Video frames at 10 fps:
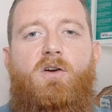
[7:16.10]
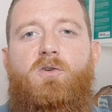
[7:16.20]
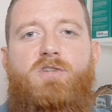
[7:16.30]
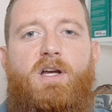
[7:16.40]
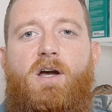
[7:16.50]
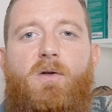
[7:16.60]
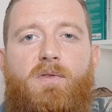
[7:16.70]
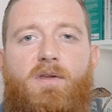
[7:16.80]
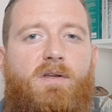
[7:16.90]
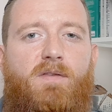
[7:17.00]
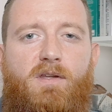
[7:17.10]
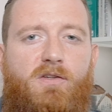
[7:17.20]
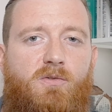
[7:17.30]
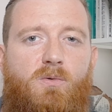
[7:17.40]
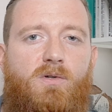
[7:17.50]
go check out the
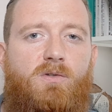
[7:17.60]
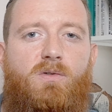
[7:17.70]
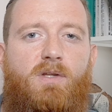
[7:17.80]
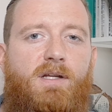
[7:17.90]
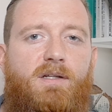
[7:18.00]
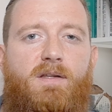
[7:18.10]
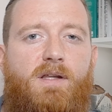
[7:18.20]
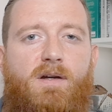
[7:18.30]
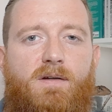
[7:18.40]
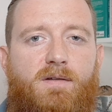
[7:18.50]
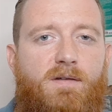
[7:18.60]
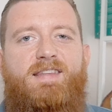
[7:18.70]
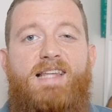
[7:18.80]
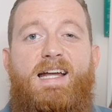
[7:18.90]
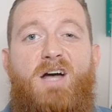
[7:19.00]
historical landing there.
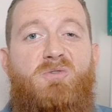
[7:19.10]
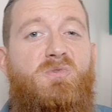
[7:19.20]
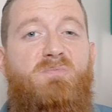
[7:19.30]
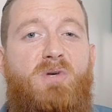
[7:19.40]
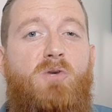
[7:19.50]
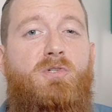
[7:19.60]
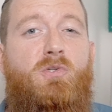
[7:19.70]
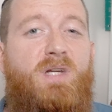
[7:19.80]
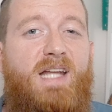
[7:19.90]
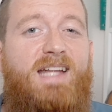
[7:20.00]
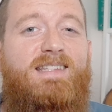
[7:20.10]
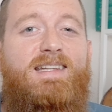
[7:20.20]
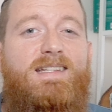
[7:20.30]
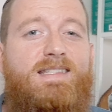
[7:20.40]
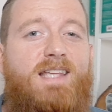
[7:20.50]
The lighthouse was built between
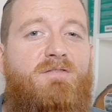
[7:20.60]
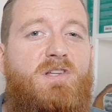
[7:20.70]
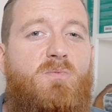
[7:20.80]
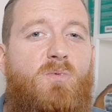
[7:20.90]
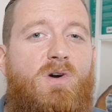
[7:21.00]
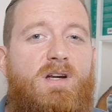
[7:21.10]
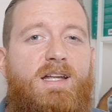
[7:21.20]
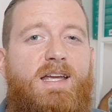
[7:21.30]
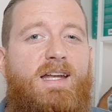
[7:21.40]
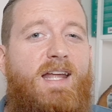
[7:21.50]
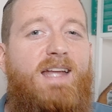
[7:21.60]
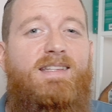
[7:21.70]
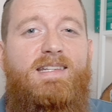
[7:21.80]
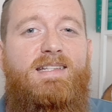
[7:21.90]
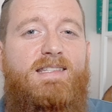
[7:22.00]
1871 and
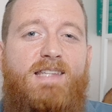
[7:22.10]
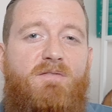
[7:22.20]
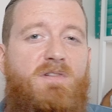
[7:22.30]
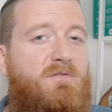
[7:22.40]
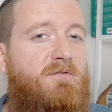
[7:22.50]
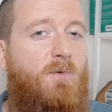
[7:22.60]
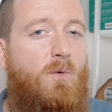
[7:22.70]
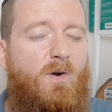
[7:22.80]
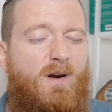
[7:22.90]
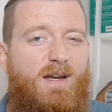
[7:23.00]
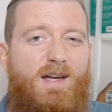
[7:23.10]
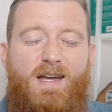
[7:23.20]
1874.